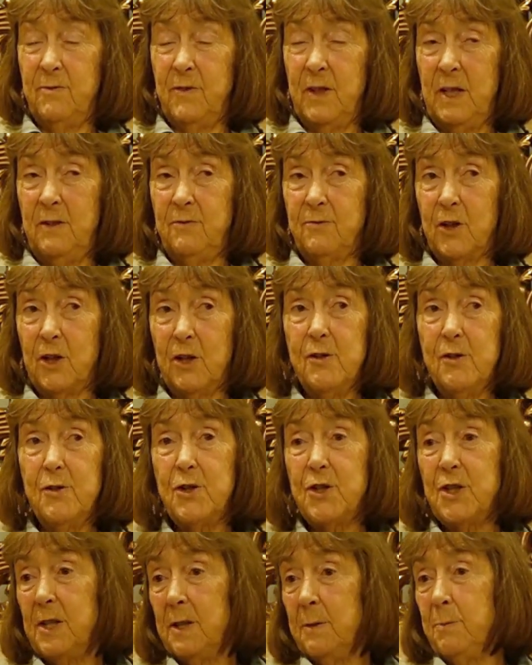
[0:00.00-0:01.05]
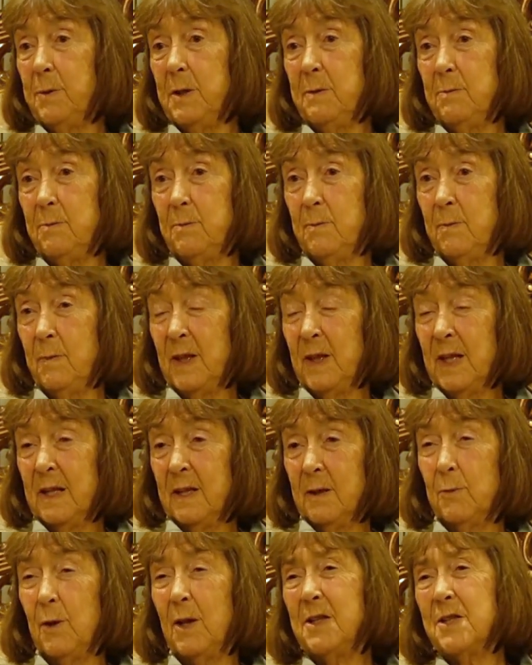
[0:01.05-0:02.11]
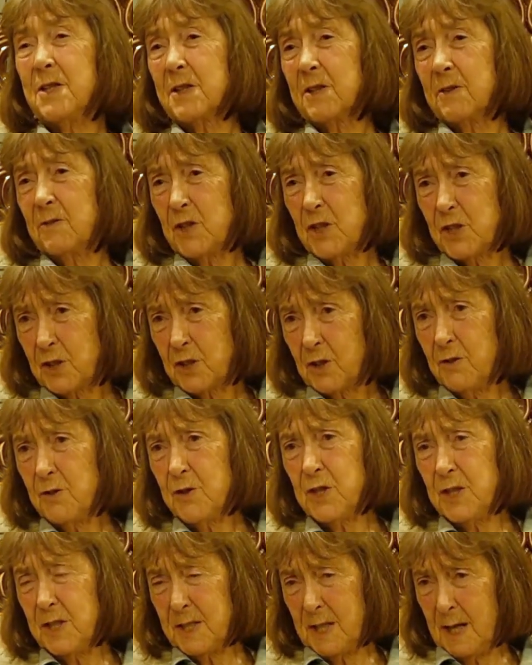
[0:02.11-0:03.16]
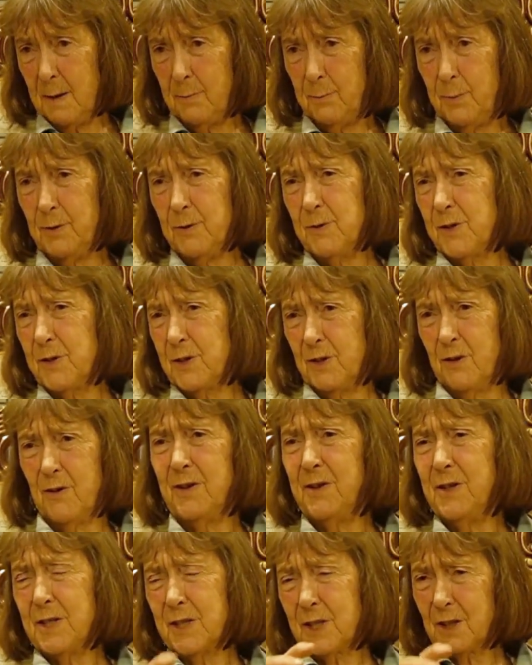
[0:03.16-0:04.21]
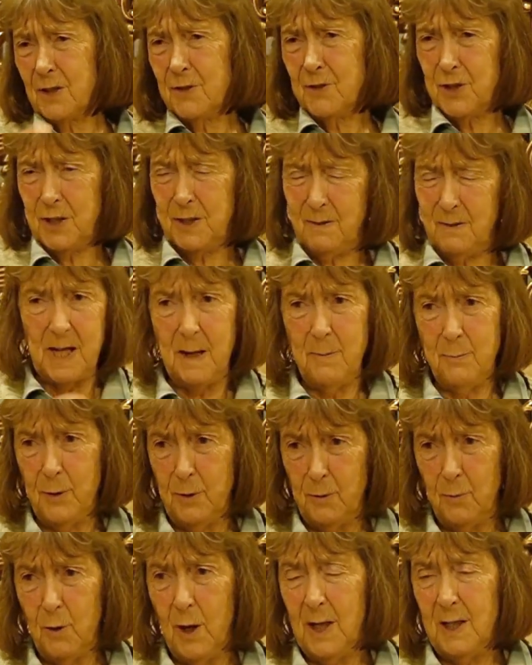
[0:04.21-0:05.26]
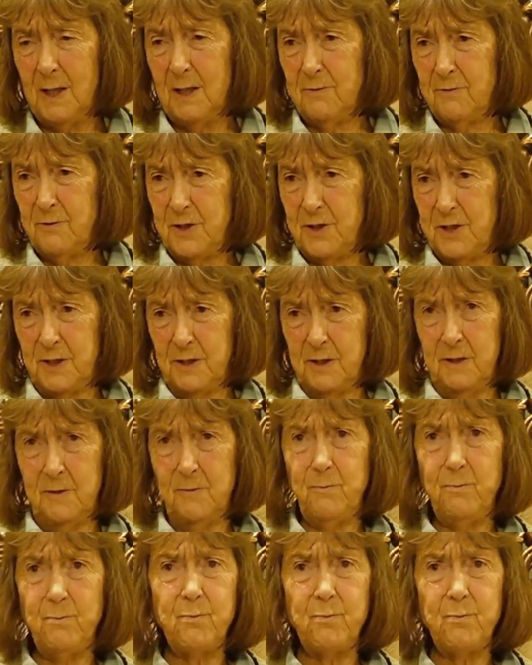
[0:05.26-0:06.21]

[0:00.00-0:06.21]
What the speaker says: it Koshi had been, well, there's Koshi Tapu, there's Koshi Tapu Wildlife Reserve,